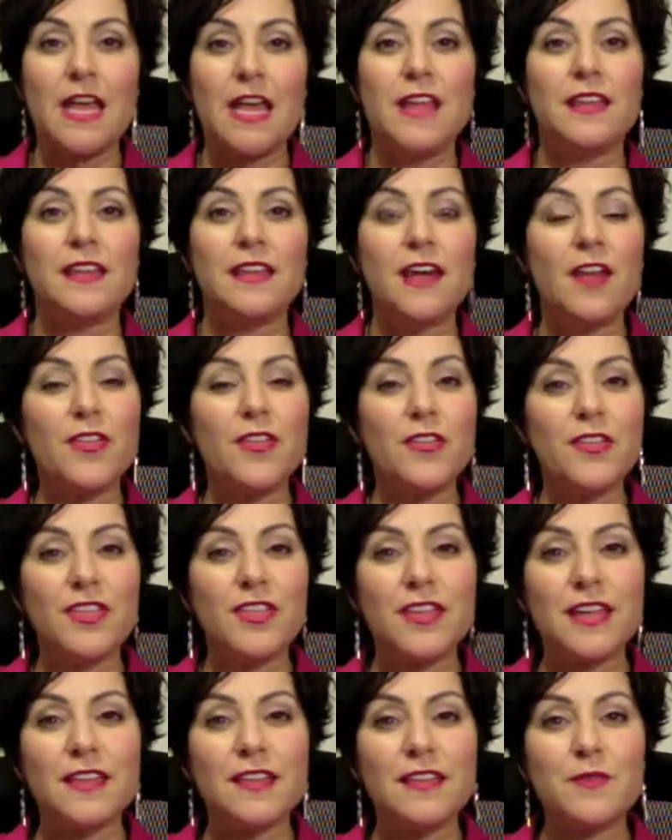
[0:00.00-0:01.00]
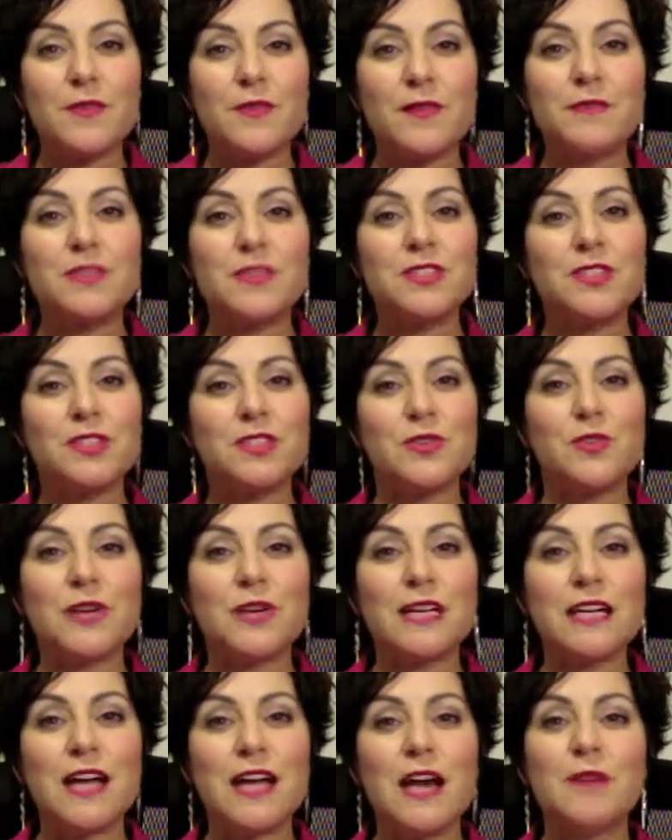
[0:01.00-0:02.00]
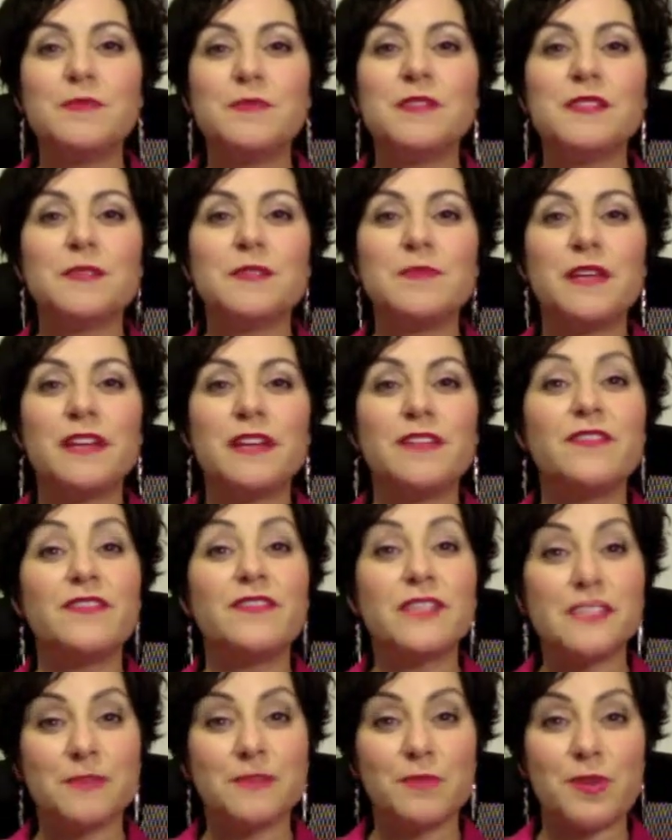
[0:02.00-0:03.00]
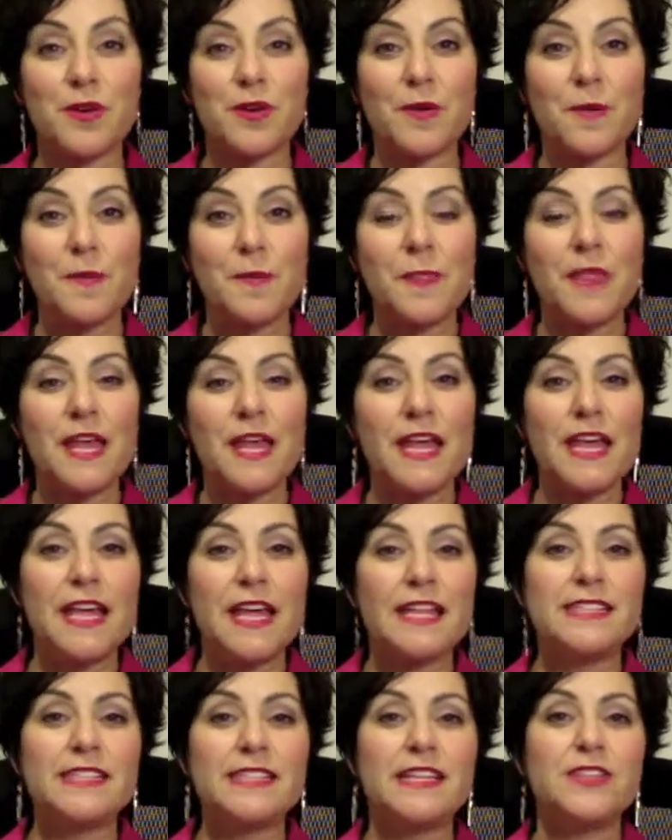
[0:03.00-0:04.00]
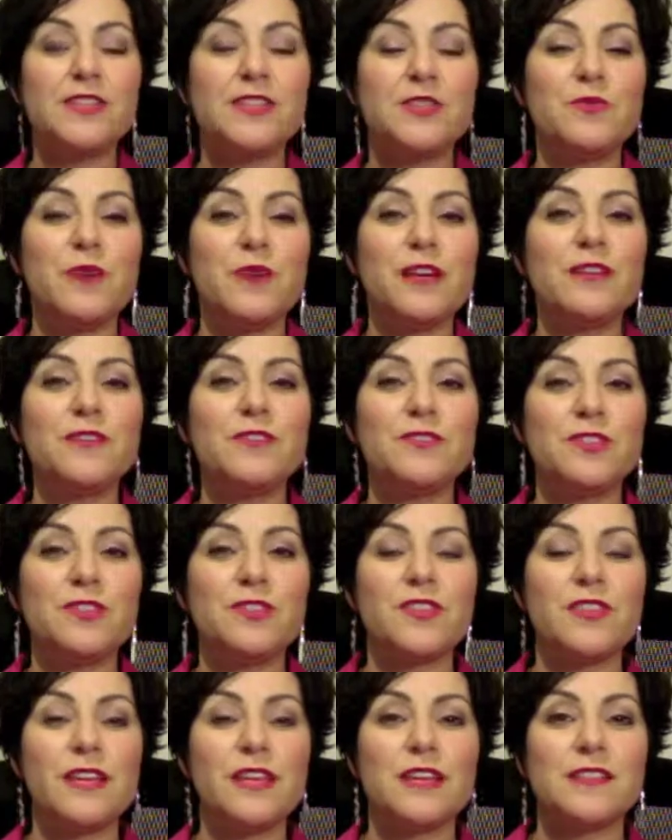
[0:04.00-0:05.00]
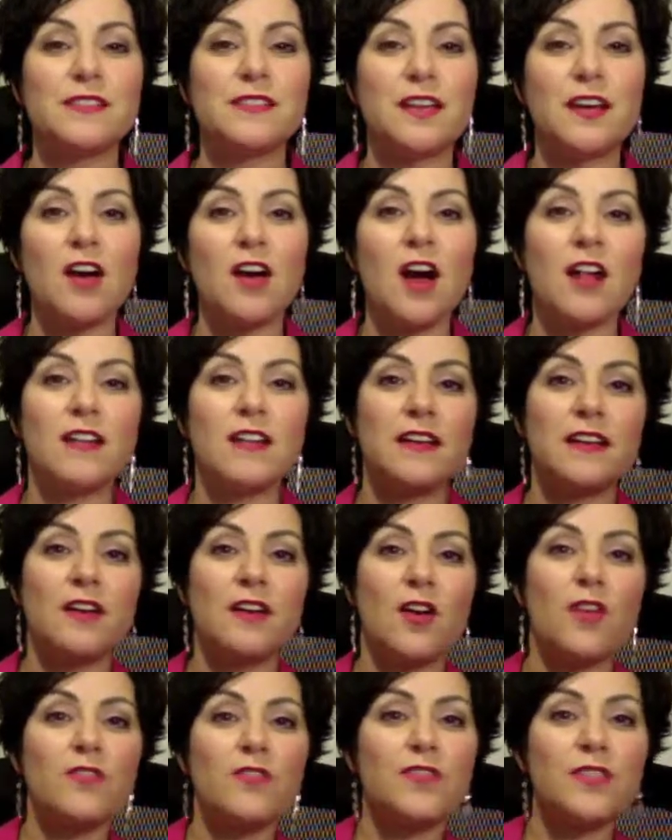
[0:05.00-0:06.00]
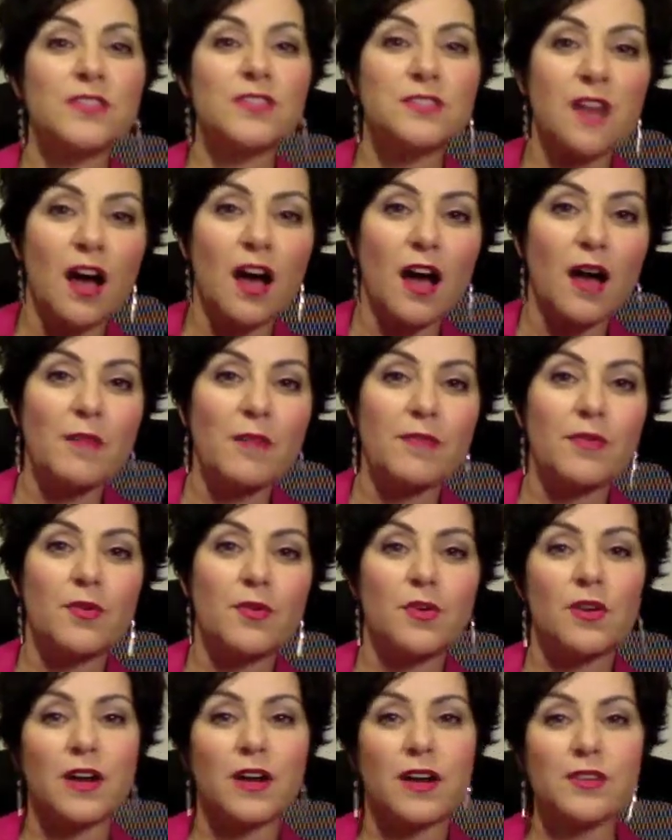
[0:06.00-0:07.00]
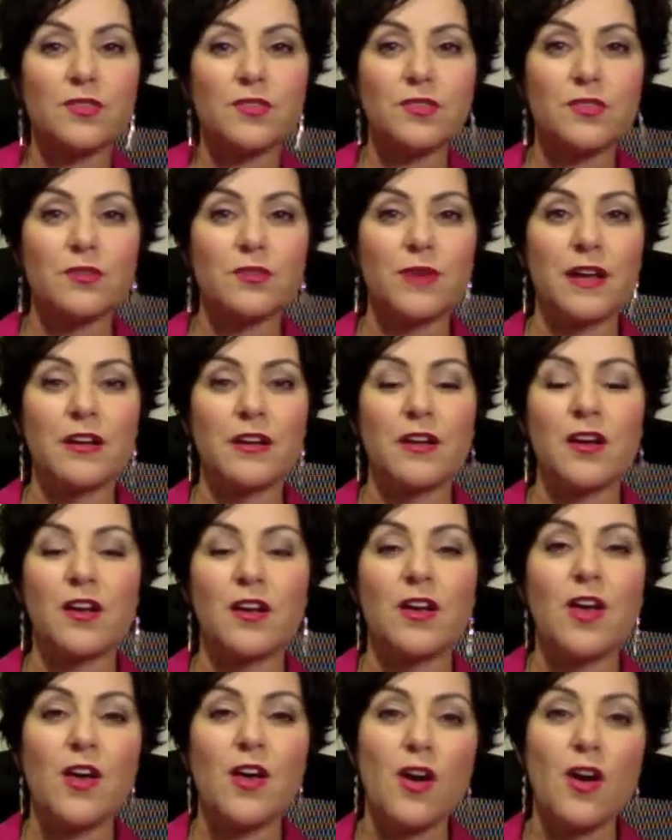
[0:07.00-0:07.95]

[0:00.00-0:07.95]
The other thing that women do when it comes to being visible is they do one of two things. I call it over the top or under the radar.